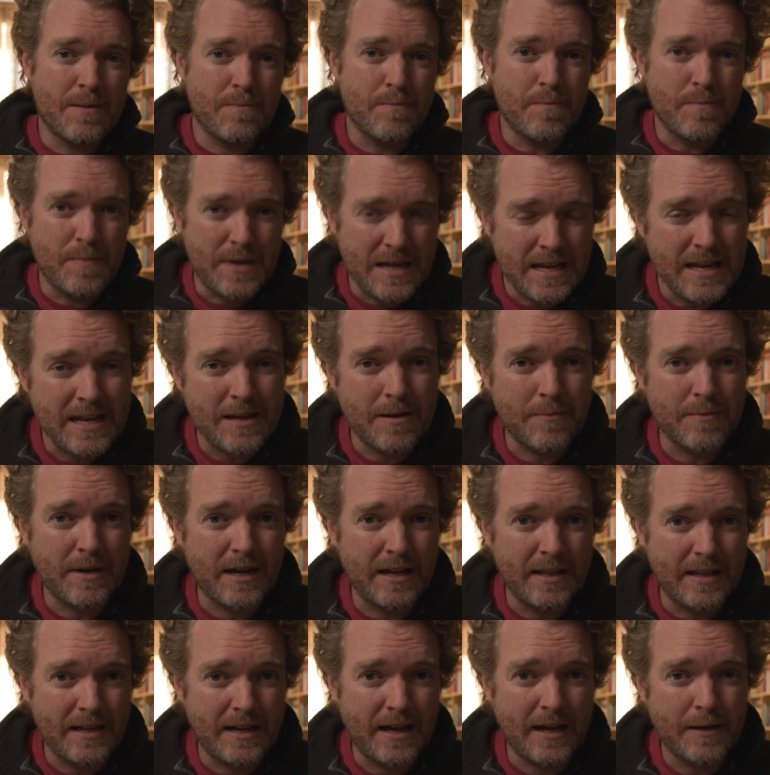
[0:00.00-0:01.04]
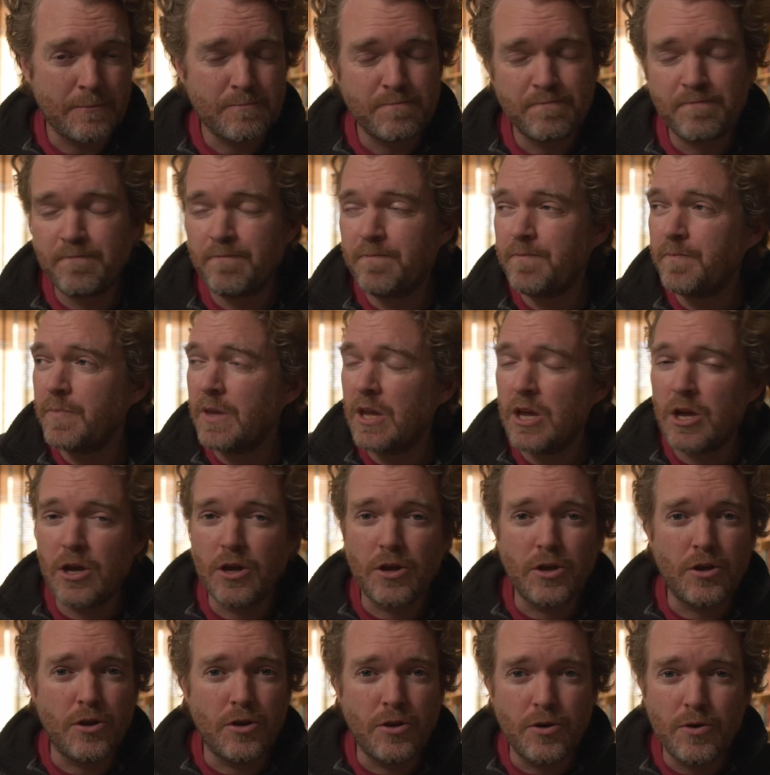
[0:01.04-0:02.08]
Meaning by that,
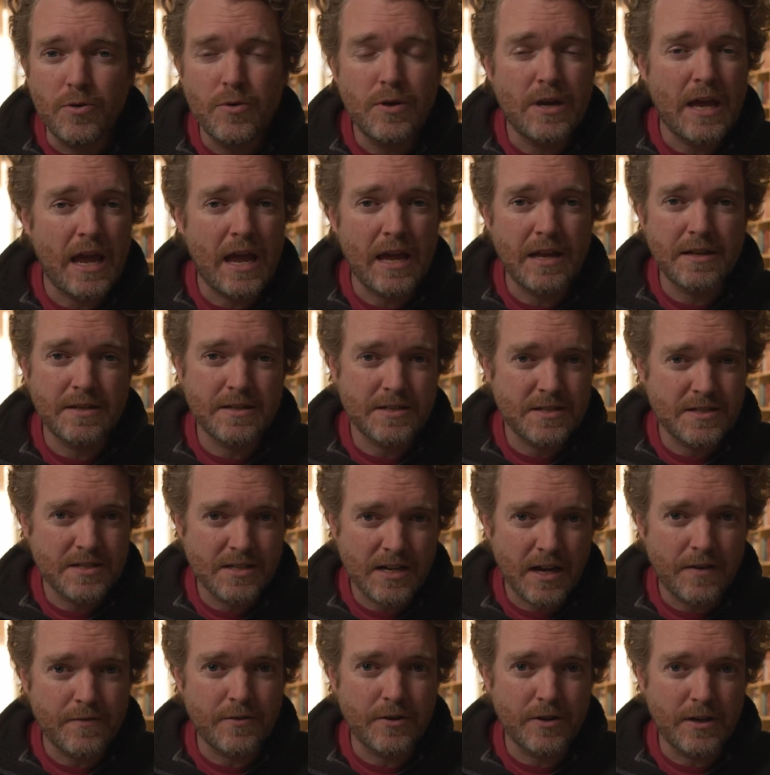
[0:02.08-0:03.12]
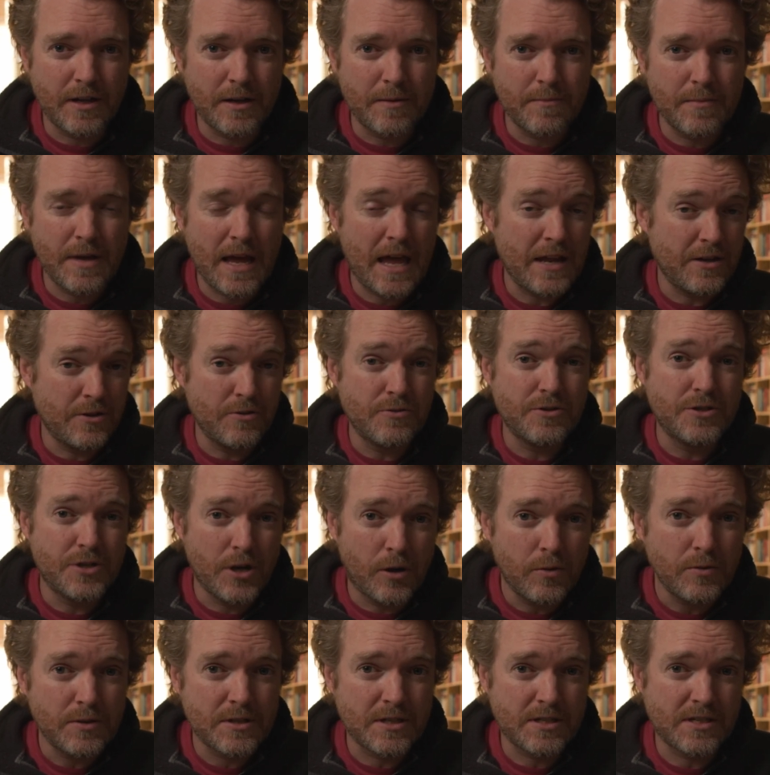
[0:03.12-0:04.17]
you can't discover them, and you
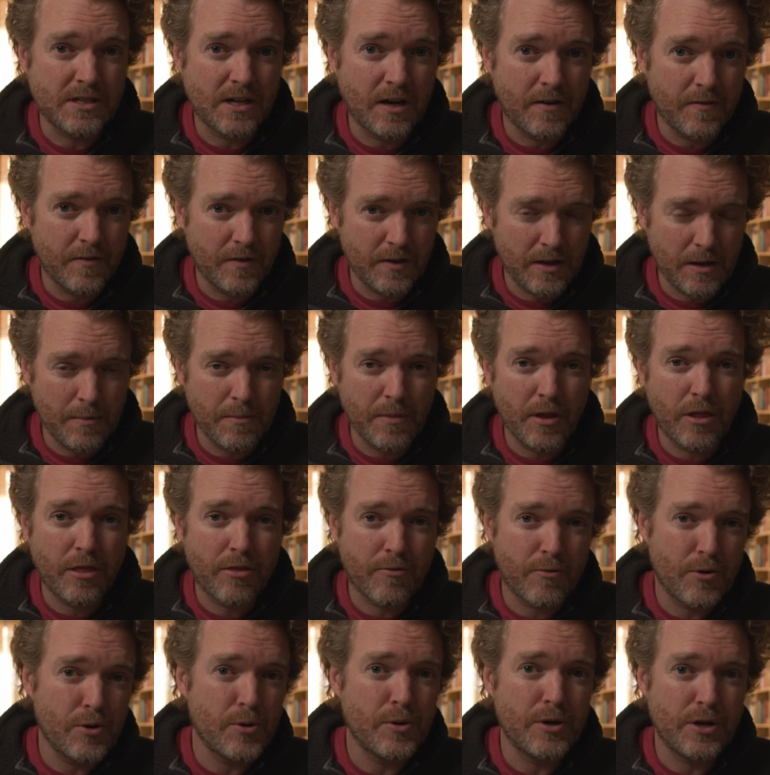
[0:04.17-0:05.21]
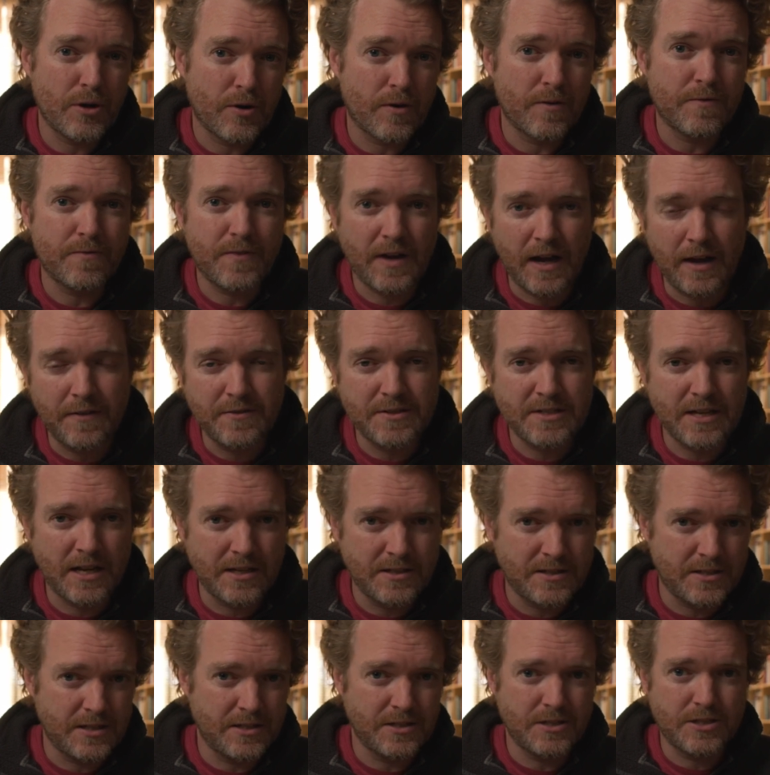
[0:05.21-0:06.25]
don't discover them through your 5
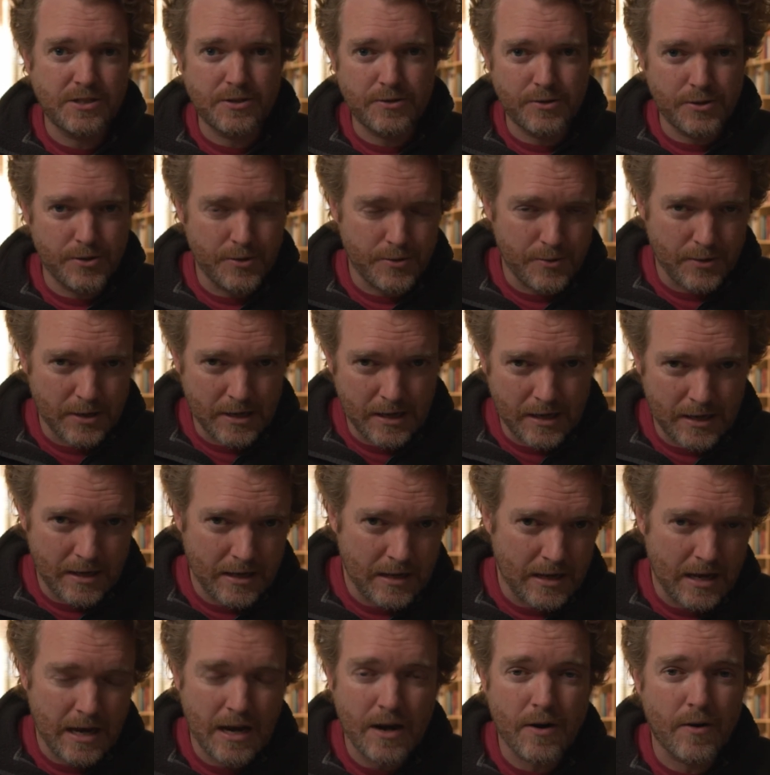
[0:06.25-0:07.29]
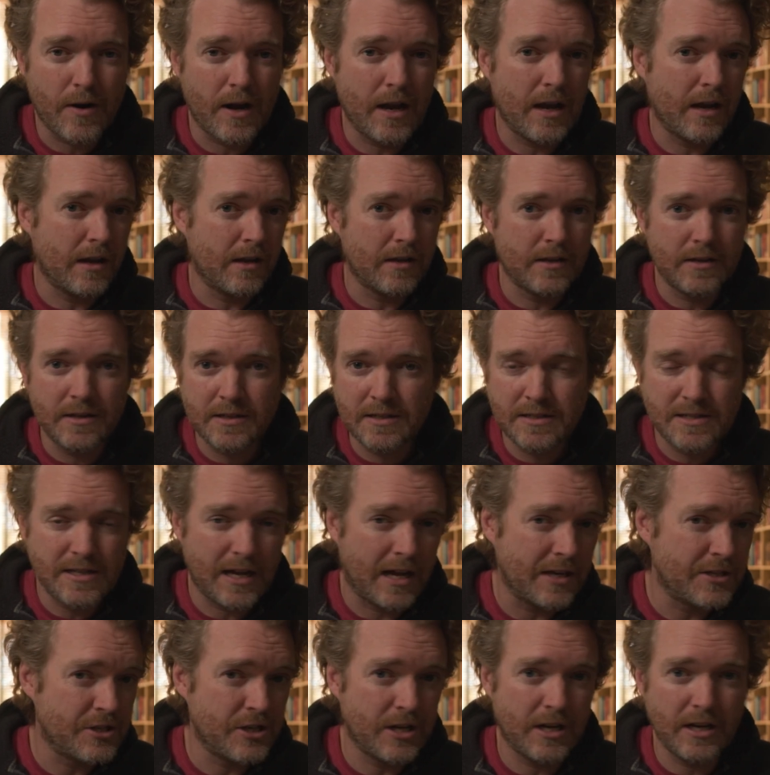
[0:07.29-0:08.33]
senses, through hearing,
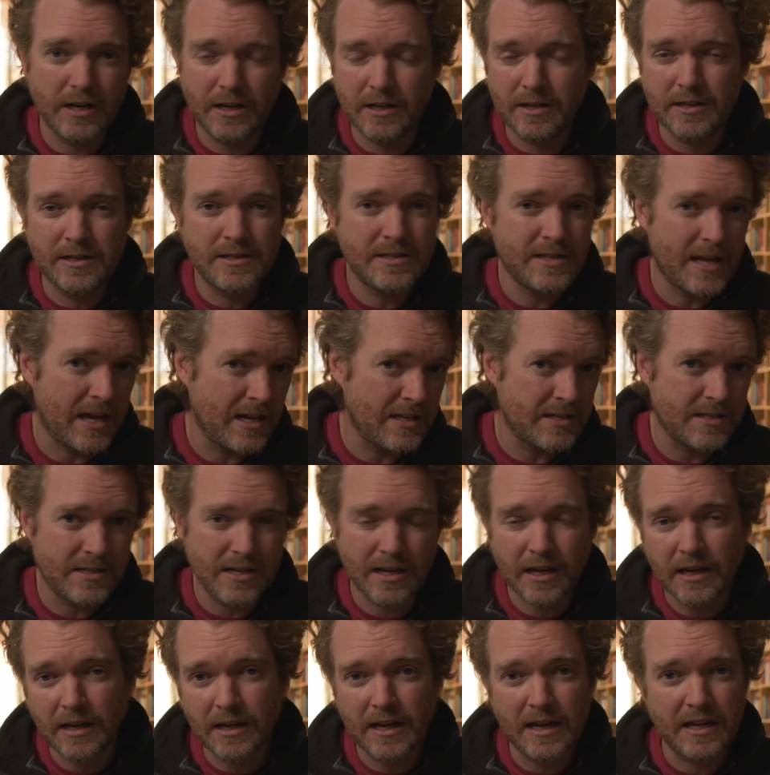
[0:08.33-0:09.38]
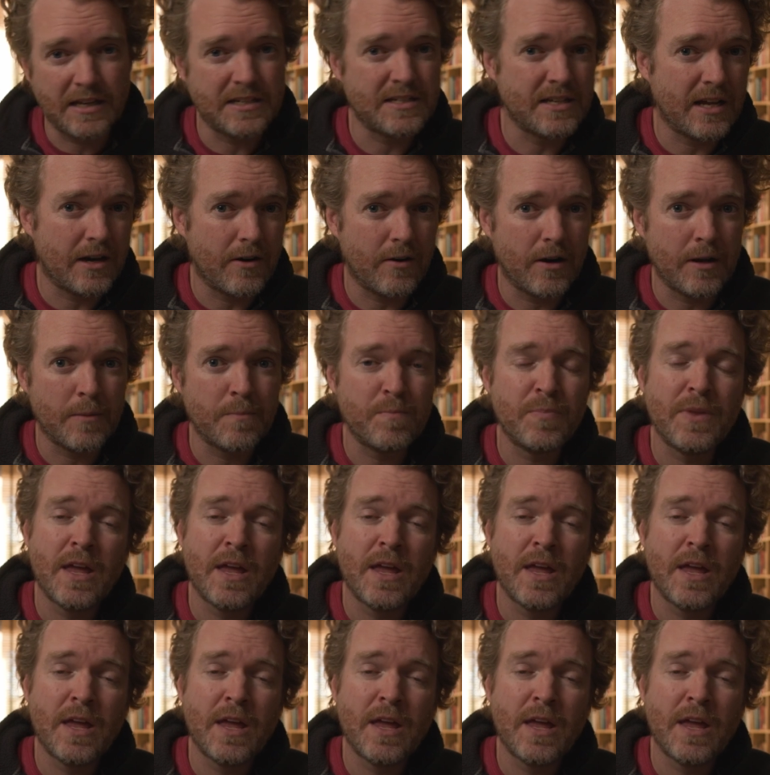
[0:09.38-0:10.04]
touching, tasting, etc.